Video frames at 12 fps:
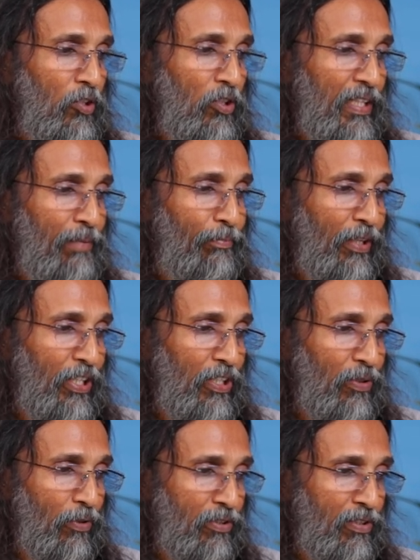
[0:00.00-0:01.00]
to
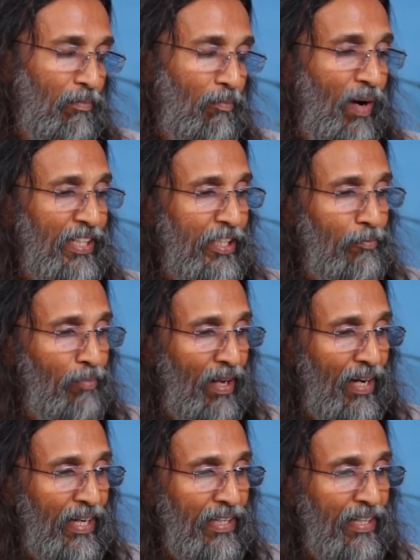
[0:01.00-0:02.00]
reproduce,
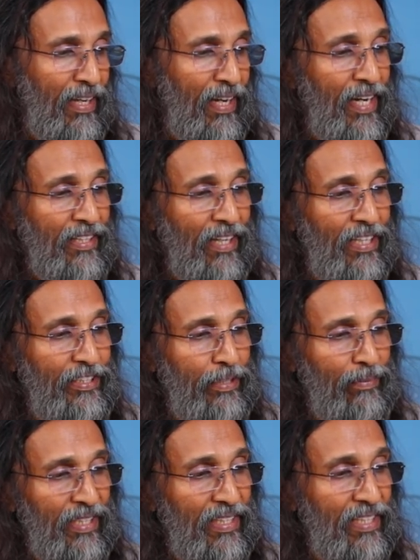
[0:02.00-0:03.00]
multiply, and
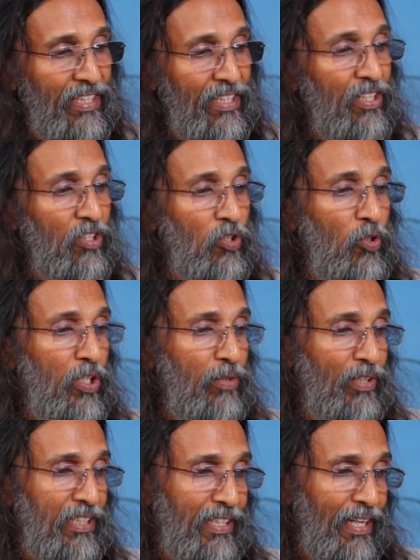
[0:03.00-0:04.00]
ultimately
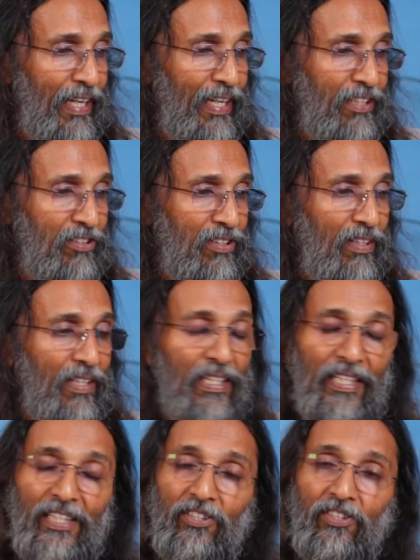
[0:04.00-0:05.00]
universalize
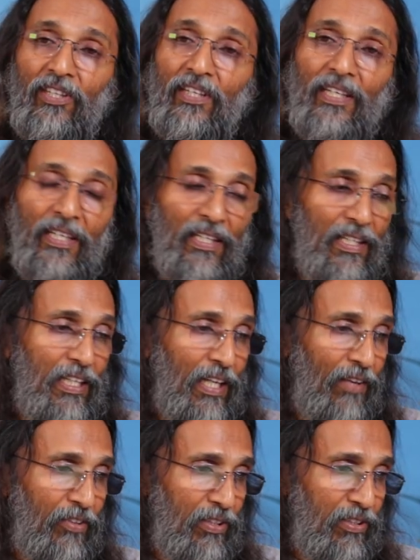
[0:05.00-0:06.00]
it in
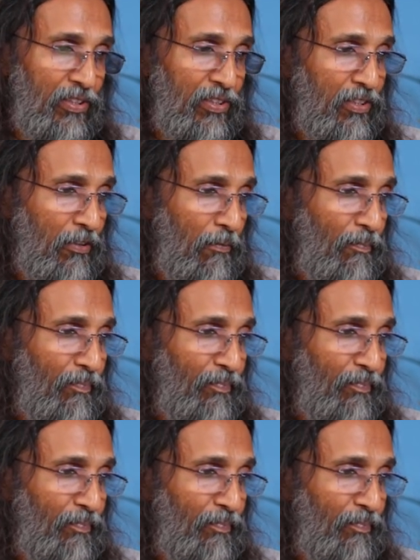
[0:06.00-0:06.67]
others.